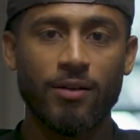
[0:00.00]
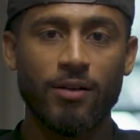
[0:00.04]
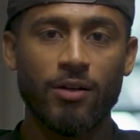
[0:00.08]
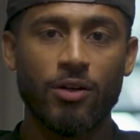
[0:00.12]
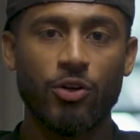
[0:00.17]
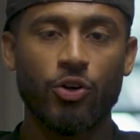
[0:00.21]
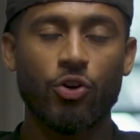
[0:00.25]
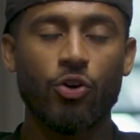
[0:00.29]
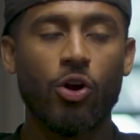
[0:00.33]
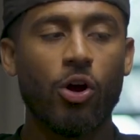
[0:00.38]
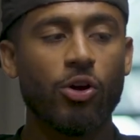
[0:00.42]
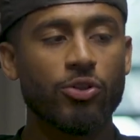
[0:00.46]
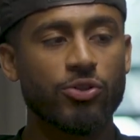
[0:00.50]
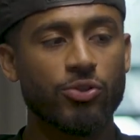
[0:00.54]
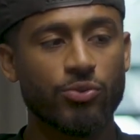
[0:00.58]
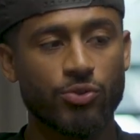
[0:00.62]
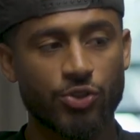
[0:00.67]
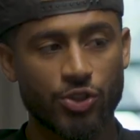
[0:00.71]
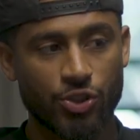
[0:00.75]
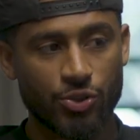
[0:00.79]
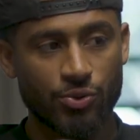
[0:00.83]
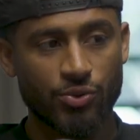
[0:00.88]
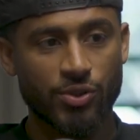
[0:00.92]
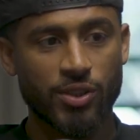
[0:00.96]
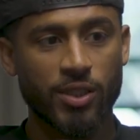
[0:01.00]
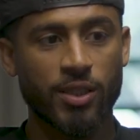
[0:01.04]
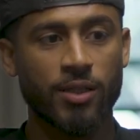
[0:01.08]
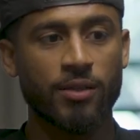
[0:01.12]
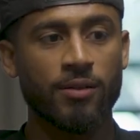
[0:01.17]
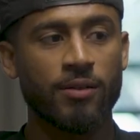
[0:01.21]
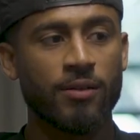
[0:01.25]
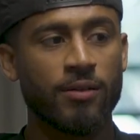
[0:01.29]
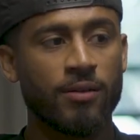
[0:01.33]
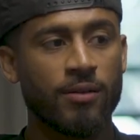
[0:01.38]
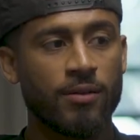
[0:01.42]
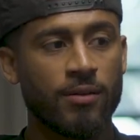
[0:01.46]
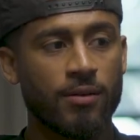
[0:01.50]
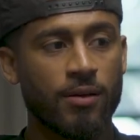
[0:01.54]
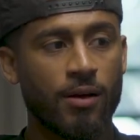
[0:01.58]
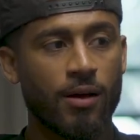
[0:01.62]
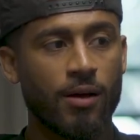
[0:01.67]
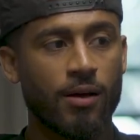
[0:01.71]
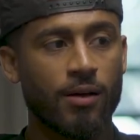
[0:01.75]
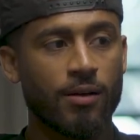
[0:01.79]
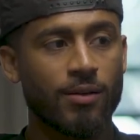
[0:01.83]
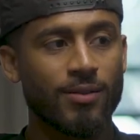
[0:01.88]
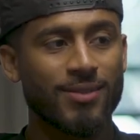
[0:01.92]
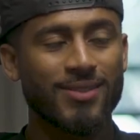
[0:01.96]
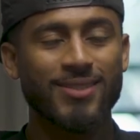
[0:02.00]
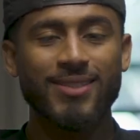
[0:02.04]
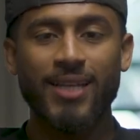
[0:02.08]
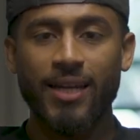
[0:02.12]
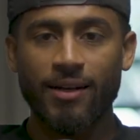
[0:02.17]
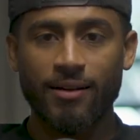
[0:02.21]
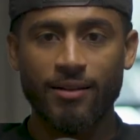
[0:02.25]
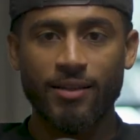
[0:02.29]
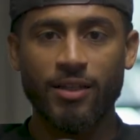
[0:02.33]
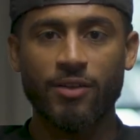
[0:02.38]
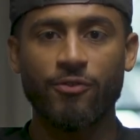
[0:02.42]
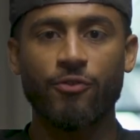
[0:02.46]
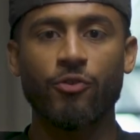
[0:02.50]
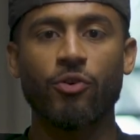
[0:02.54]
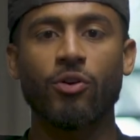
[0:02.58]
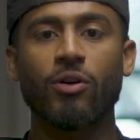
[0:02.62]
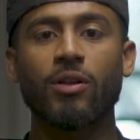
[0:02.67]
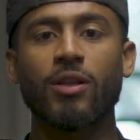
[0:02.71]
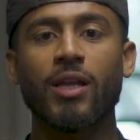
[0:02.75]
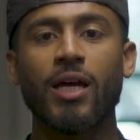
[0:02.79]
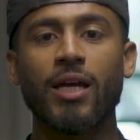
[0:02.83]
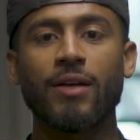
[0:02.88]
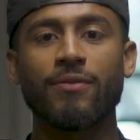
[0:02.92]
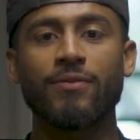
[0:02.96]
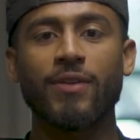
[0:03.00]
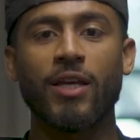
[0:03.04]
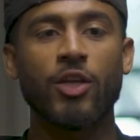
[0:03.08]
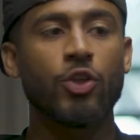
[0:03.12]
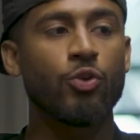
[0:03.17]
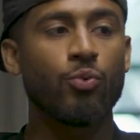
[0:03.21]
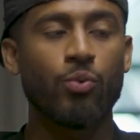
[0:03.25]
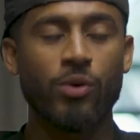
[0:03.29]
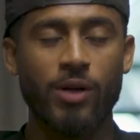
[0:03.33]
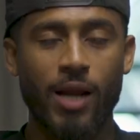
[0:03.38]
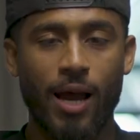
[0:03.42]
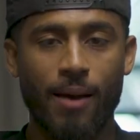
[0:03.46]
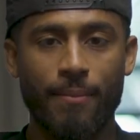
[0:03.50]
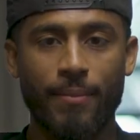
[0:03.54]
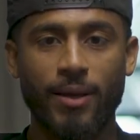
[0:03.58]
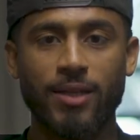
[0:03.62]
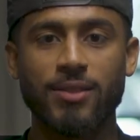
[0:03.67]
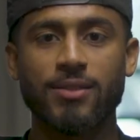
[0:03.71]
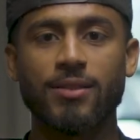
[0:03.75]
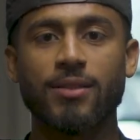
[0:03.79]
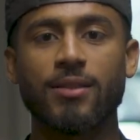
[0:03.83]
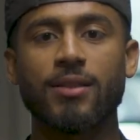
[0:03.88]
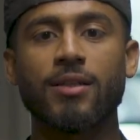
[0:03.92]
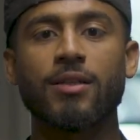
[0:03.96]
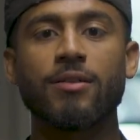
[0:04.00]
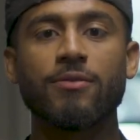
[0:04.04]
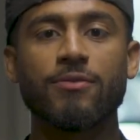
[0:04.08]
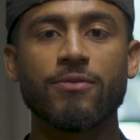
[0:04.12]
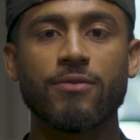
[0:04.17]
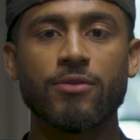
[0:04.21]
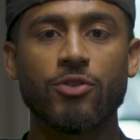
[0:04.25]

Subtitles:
You're also choosing settling for a life that you were not made to live.